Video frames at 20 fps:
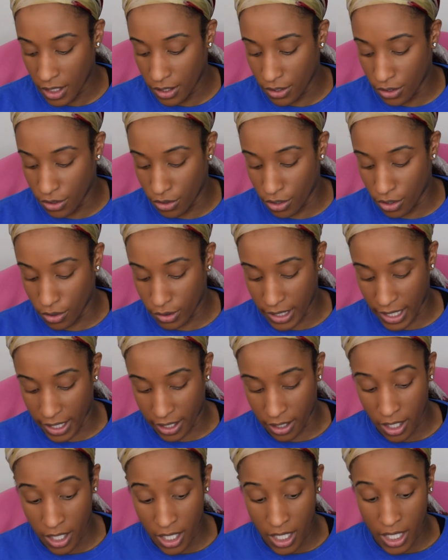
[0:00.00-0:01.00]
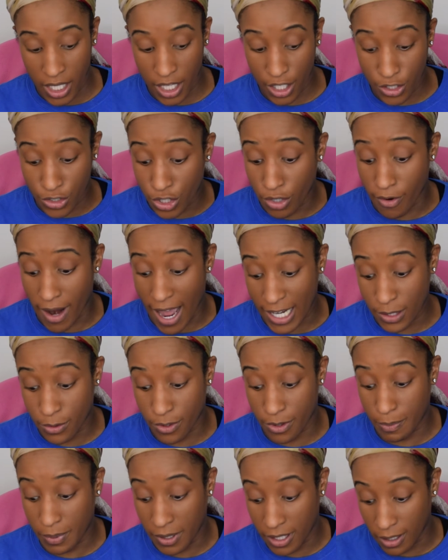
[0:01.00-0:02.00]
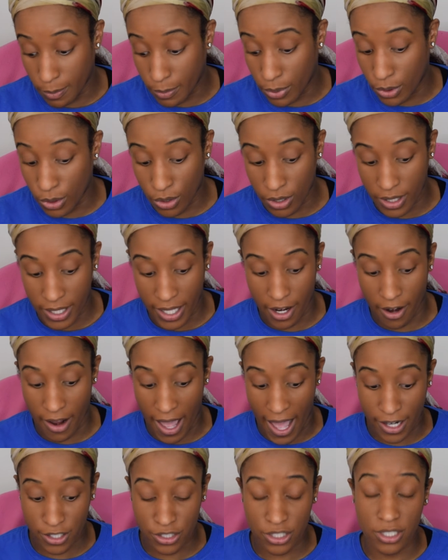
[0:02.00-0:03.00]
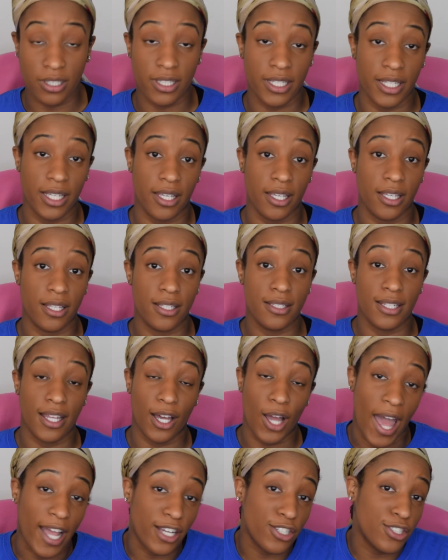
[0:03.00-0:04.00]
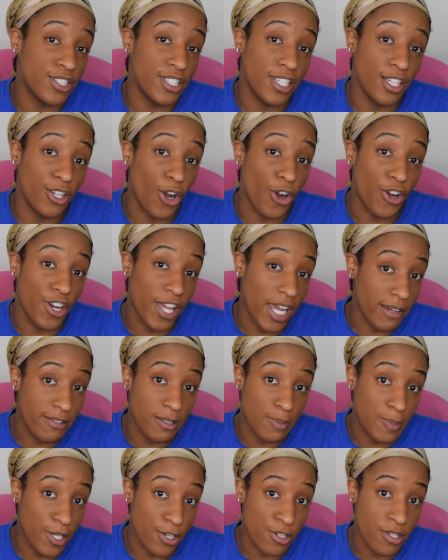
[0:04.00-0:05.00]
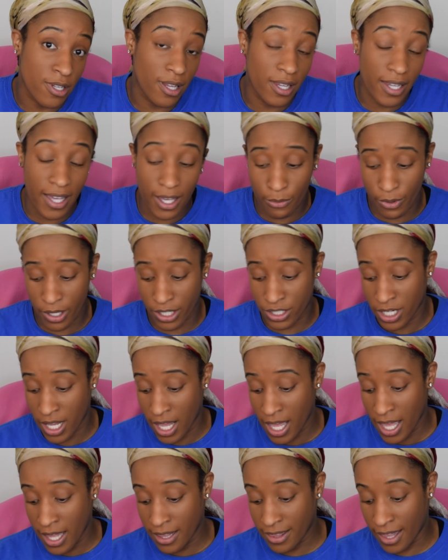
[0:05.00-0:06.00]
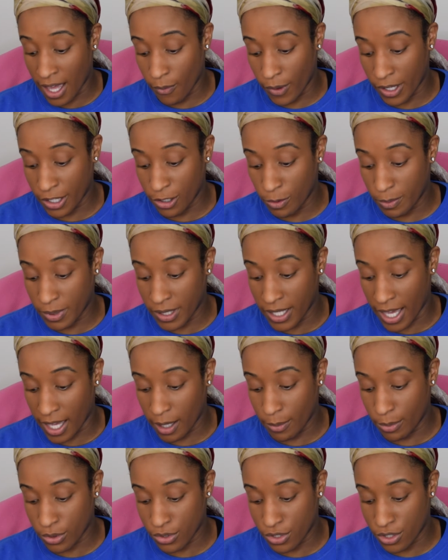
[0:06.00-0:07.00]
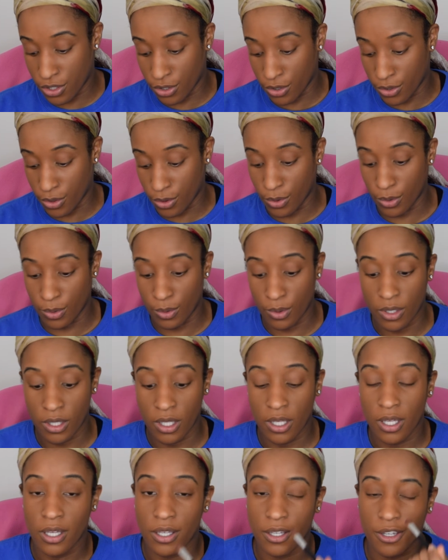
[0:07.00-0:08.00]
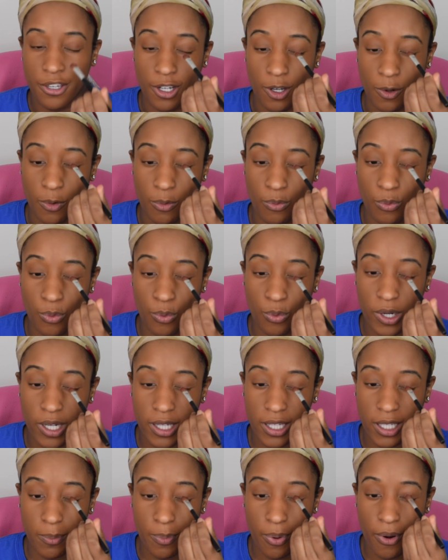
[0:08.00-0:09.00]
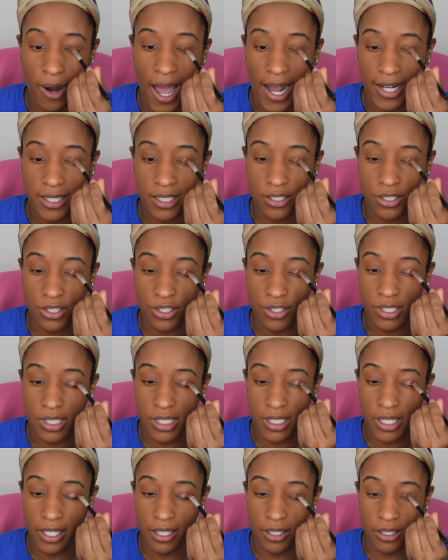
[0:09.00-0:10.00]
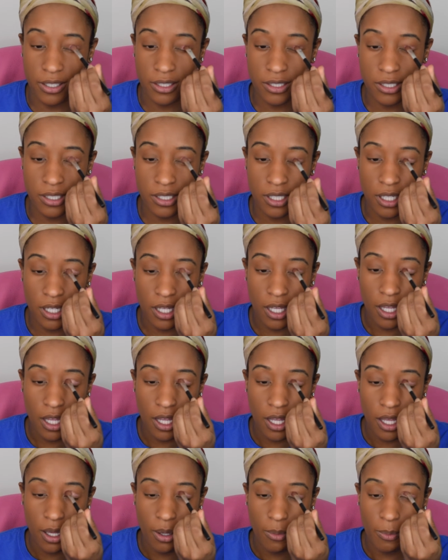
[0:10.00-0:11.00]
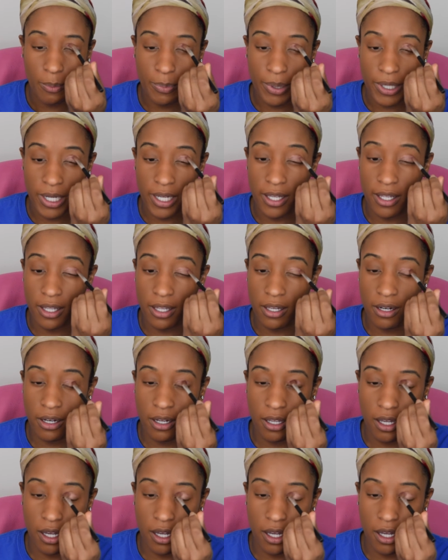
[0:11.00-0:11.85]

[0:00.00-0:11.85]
you know, like interact with people that actually are native speakers of the language. That way you'll be able to, you know, really practice your skills. But